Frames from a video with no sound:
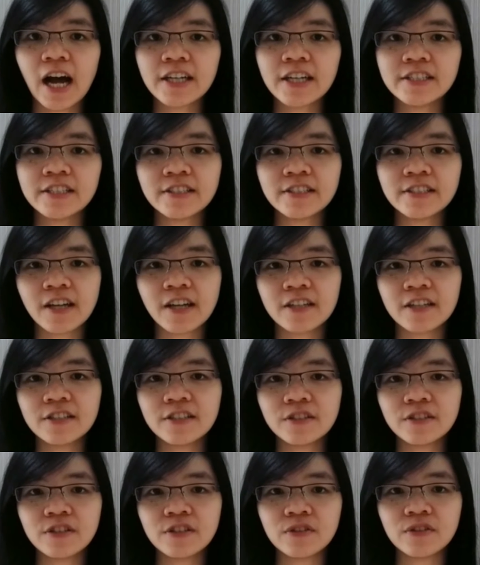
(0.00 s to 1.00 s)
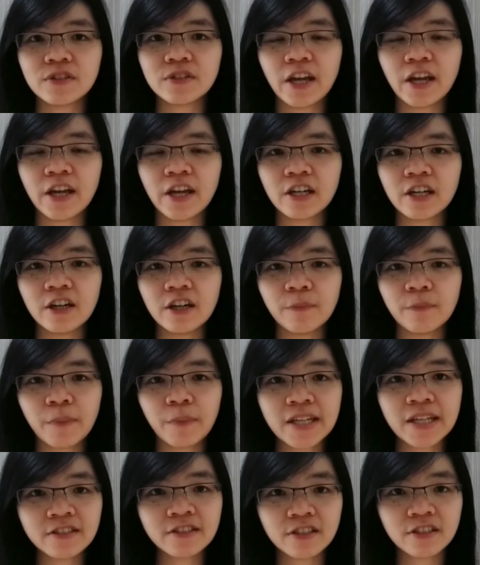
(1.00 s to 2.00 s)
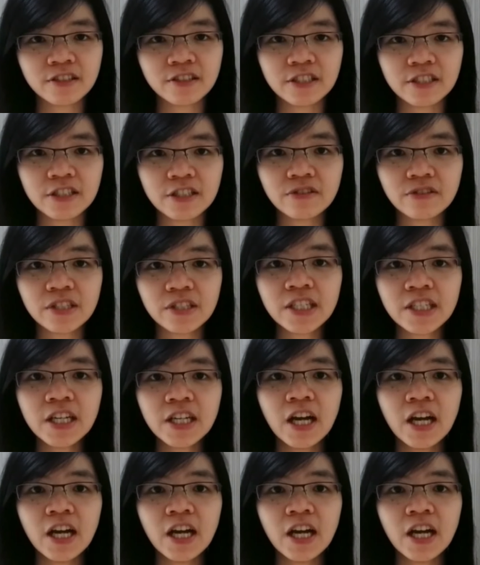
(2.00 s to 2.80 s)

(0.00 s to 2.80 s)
I decided to take a master's degree.